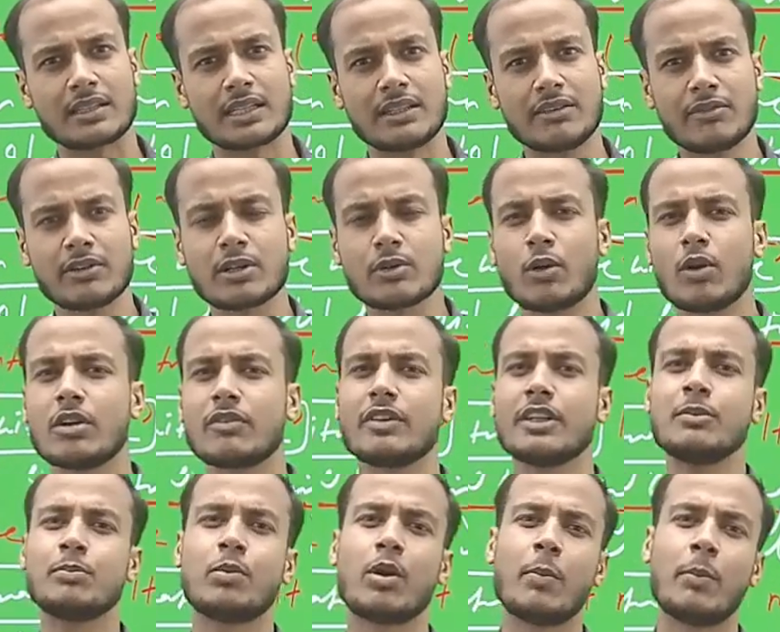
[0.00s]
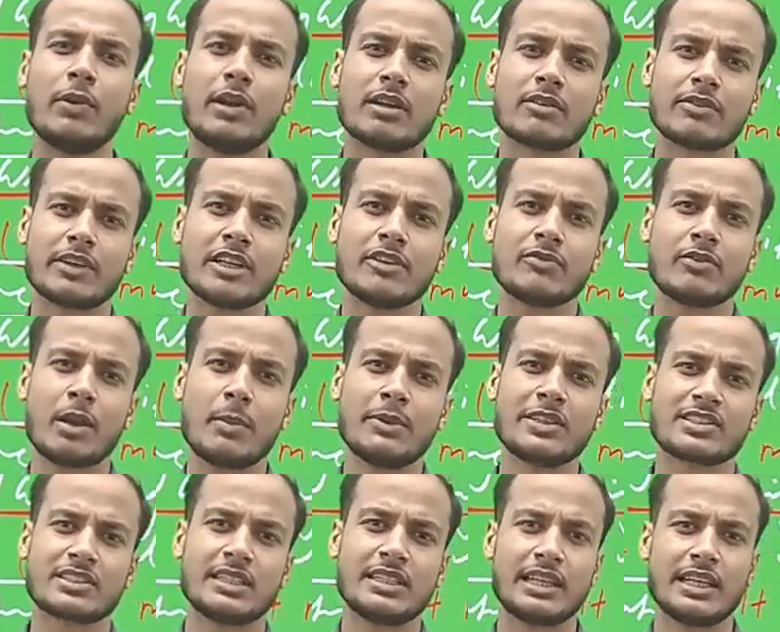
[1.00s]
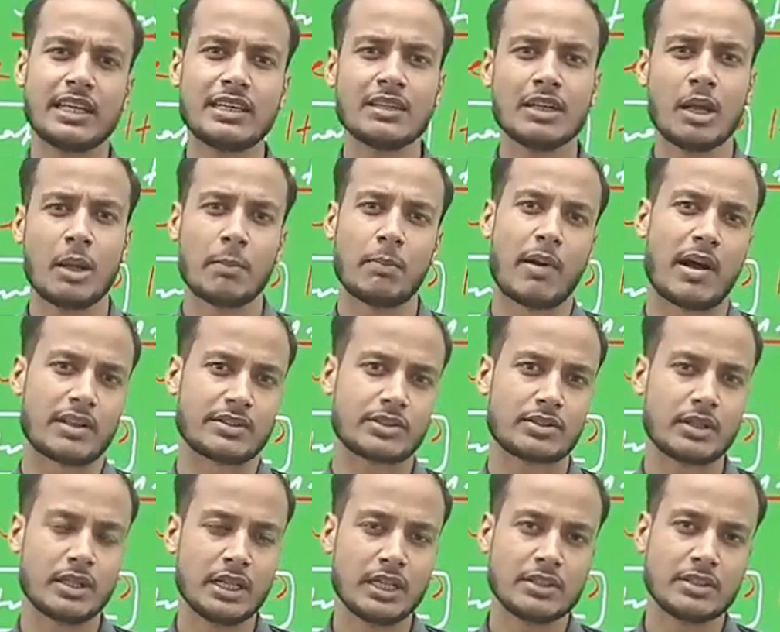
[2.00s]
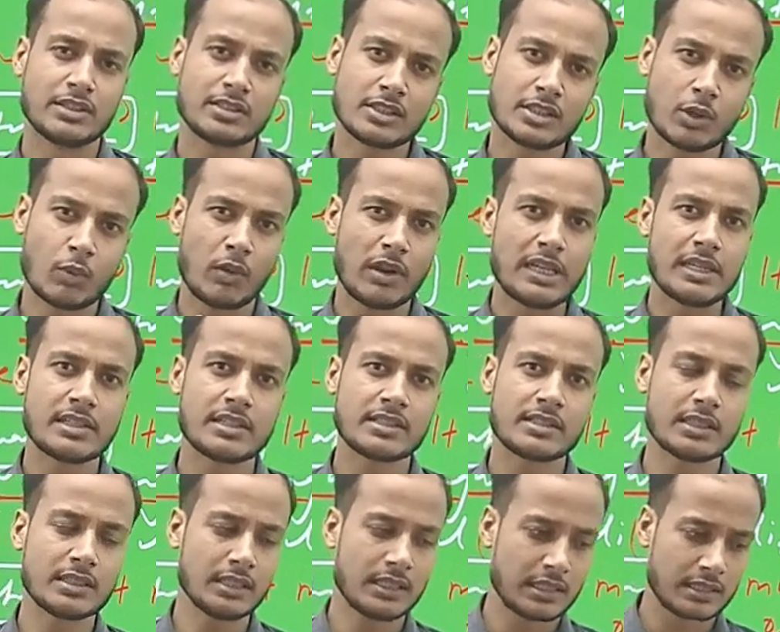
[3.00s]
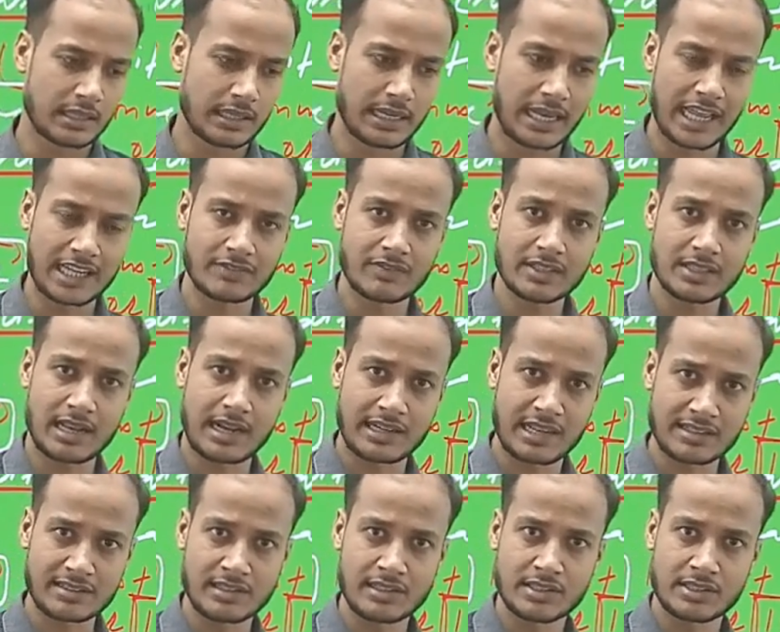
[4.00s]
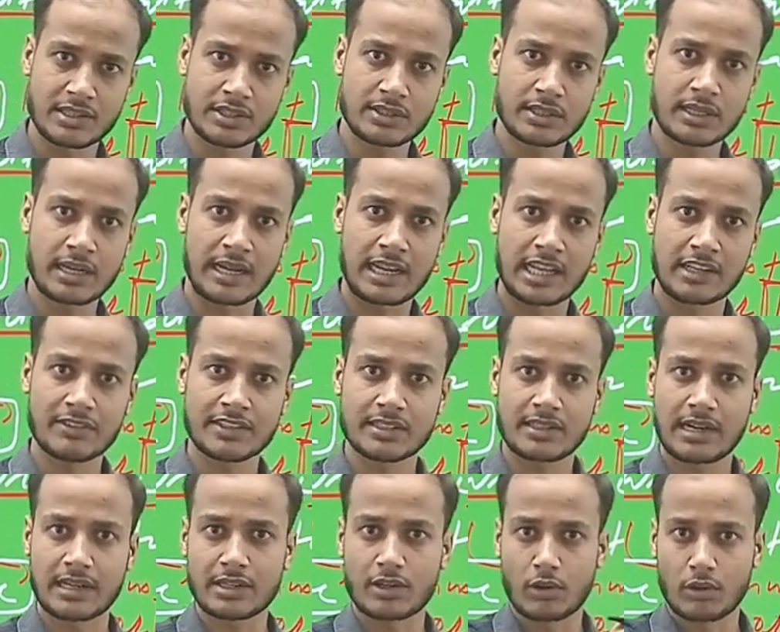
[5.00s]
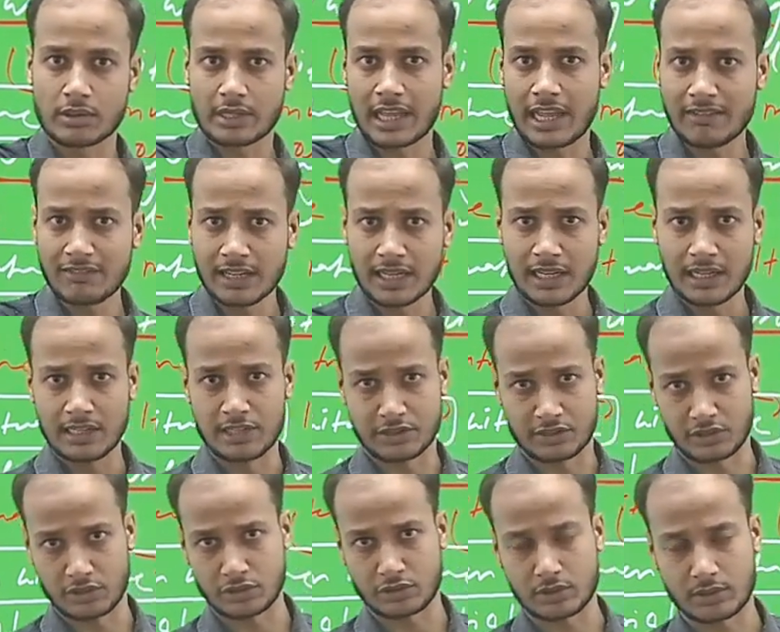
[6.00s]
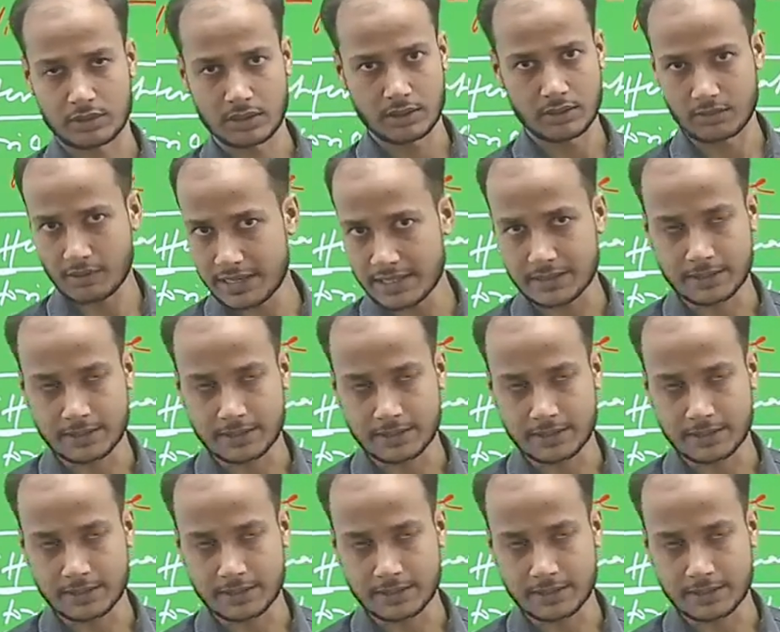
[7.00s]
They were not very popular, very famous in their past. This is the only reason the language that has literature and language that don't have literature, right?